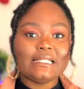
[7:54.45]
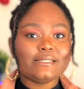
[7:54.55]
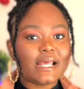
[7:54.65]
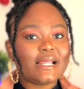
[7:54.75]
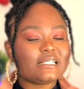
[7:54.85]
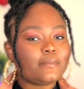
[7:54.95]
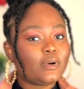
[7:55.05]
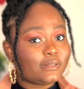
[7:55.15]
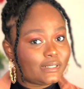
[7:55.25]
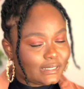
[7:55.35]
tell us
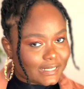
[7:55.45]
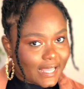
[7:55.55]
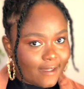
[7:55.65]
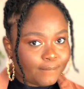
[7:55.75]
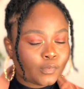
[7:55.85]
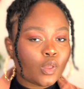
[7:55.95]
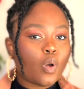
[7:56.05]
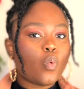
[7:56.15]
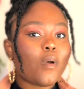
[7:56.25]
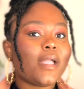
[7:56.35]
about the time
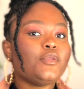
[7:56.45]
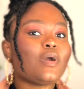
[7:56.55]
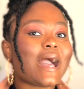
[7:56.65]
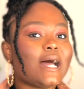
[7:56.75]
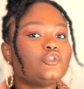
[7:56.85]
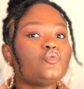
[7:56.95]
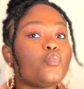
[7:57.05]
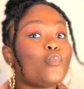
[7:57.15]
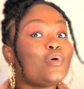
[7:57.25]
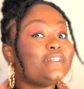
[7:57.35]
where you had to
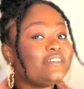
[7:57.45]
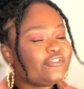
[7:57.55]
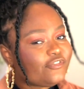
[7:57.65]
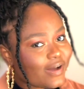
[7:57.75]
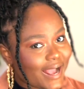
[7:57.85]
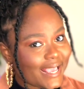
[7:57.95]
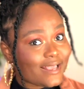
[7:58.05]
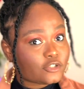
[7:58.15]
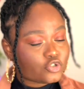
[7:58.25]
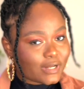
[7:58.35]
modify a
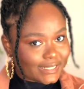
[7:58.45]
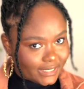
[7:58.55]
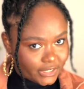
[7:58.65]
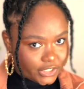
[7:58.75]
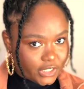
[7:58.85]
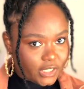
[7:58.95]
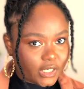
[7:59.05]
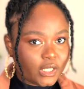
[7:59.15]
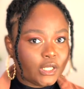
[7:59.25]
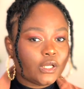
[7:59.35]
strategy
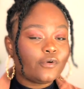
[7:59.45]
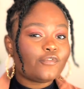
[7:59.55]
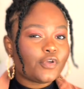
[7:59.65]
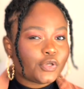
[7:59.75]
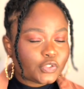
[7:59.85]
for your